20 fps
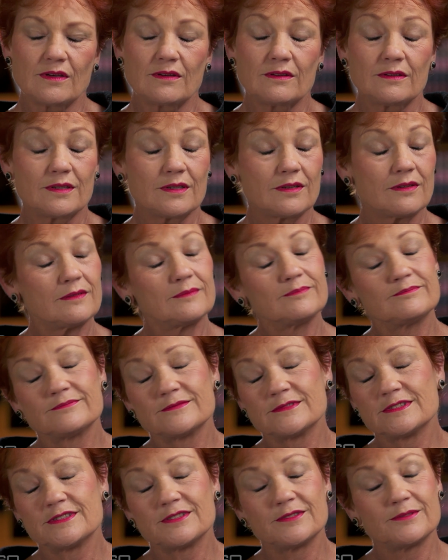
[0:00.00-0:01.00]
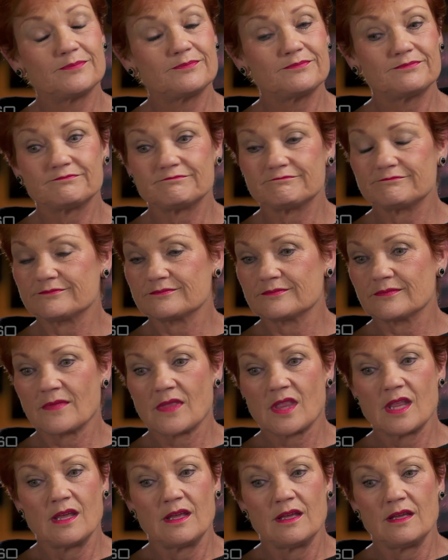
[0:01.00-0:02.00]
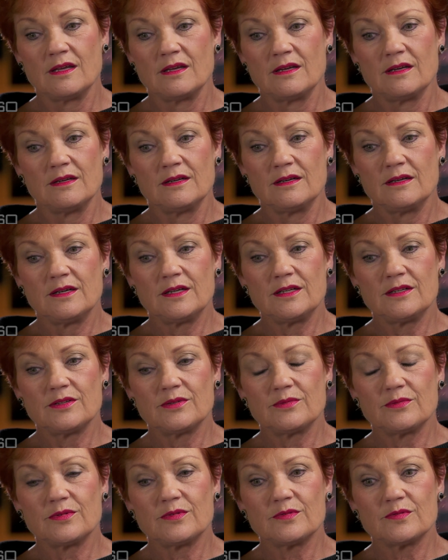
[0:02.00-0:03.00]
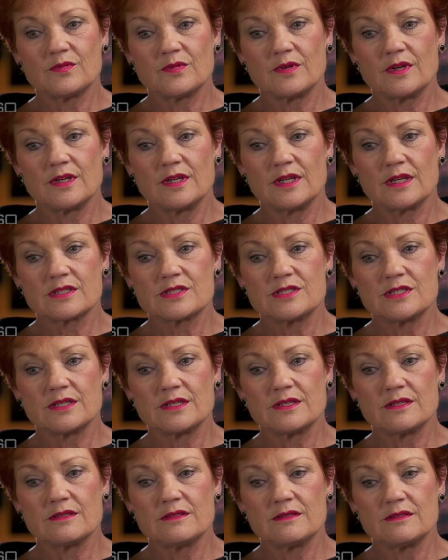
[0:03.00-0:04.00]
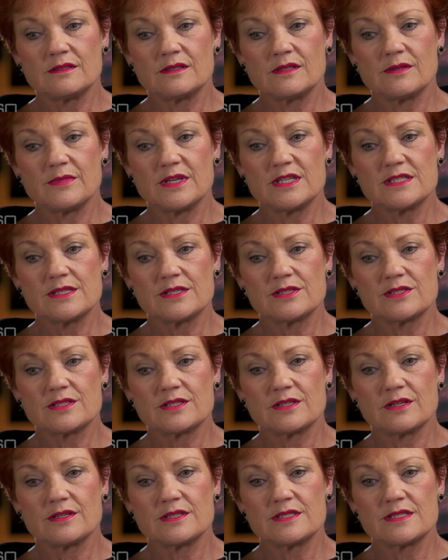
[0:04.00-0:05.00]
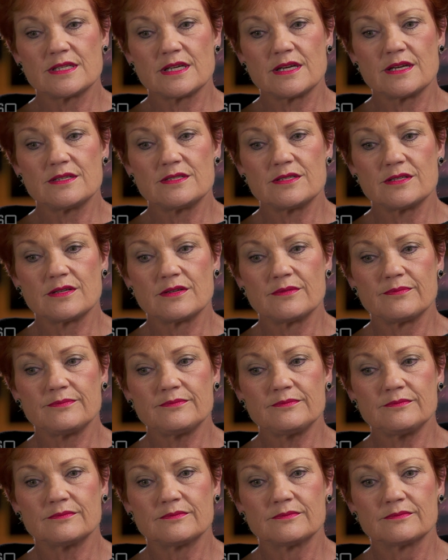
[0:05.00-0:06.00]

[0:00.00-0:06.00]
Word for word: I don't, I don't I don't know what I'd actually, the message that I'd say to them.